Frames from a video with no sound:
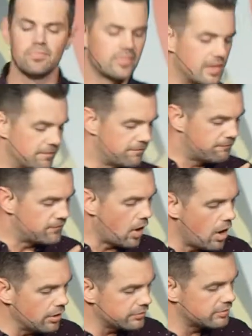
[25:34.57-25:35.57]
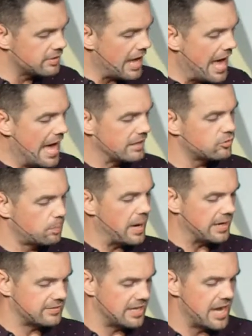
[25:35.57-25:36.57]
that false
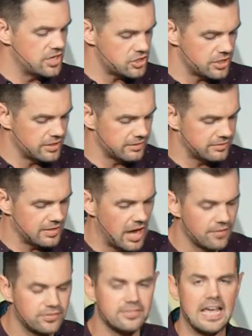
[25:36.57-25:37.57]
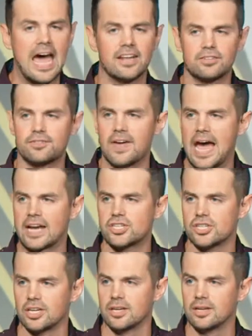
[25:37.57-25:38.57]
expectations of
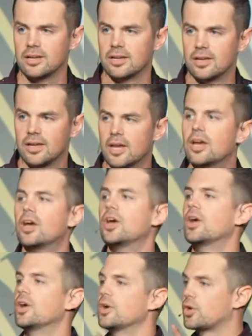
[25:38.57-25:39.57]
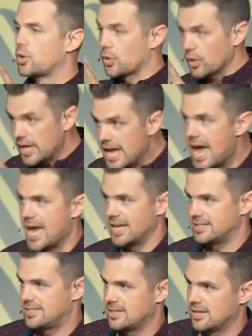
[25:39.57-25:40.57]
satisfaction
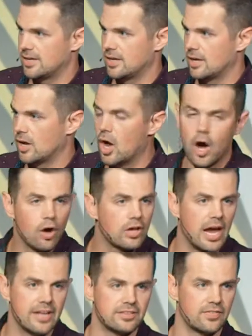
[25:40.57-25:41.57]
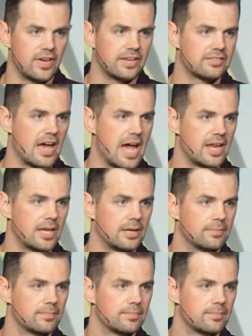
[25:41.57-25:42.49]
create all kinds of anxiety.